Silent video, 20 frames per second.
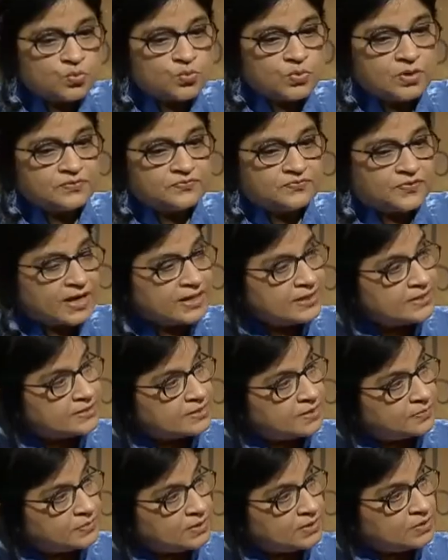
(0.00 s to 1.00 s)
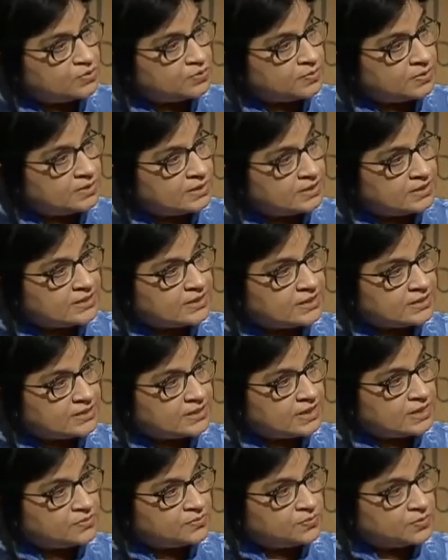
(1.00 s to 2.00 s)
will find something to be
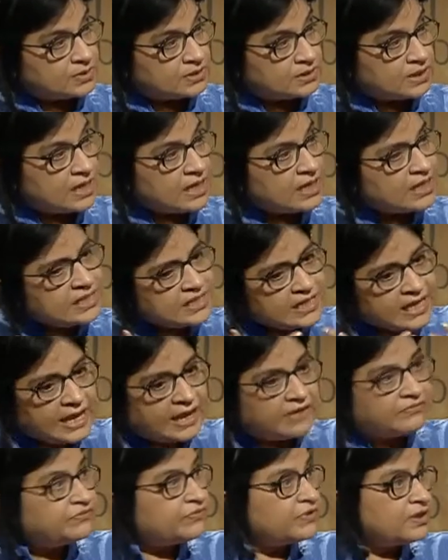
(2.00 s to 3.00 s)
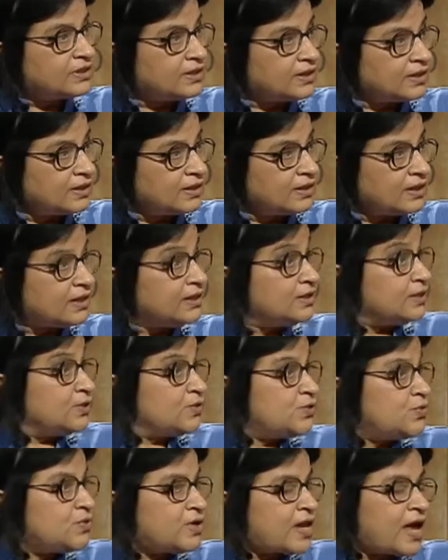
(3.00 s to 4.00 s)
discontent with in everything.
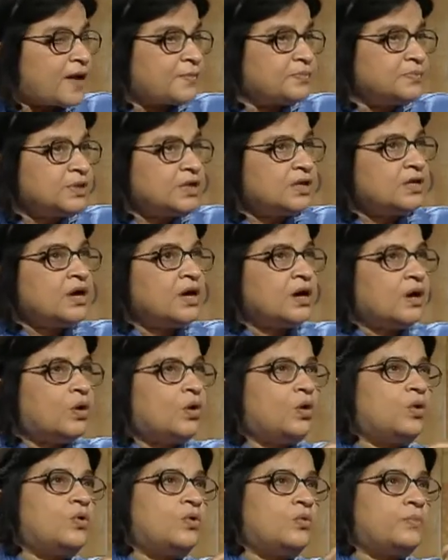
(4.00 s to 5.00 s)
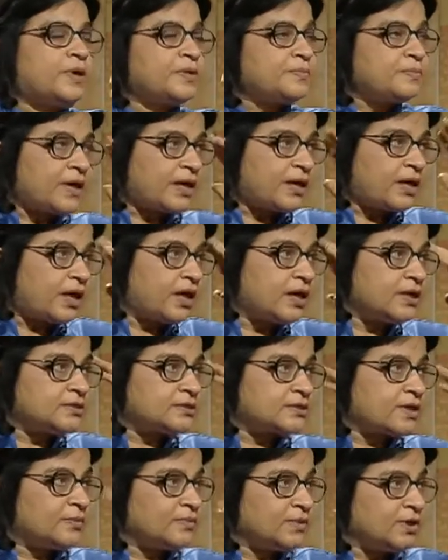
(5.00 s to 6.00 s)
Anything good happening? Oh, but my hair is
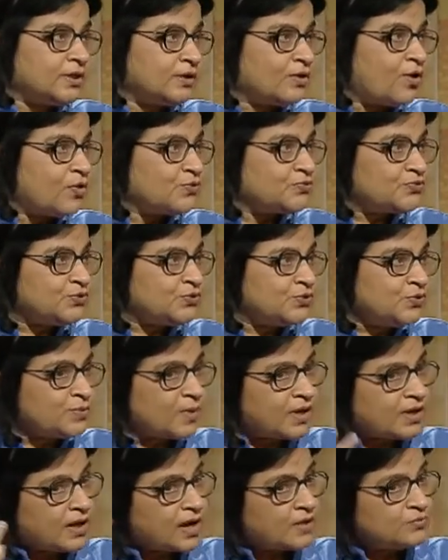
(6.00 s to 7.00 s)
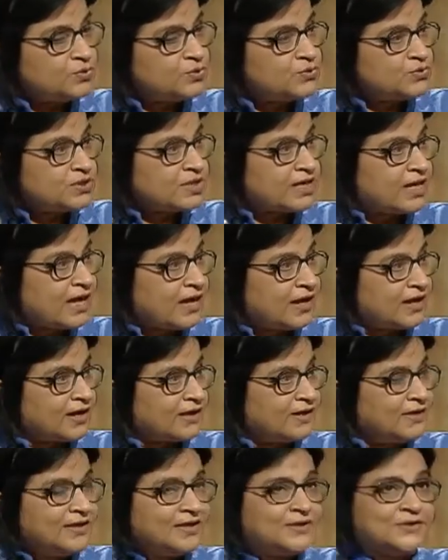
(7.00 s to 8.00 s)
coming off. You know, I'm losing hair.
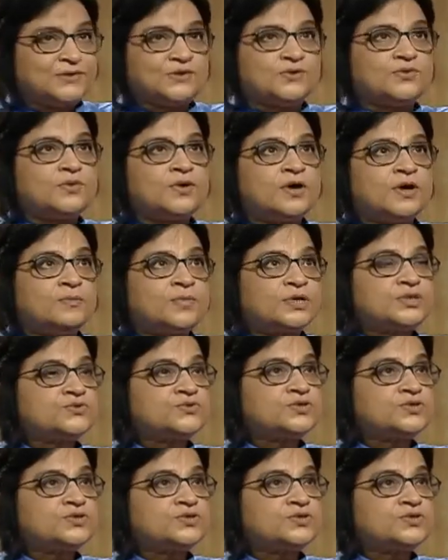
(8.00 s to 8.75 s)
You know, but you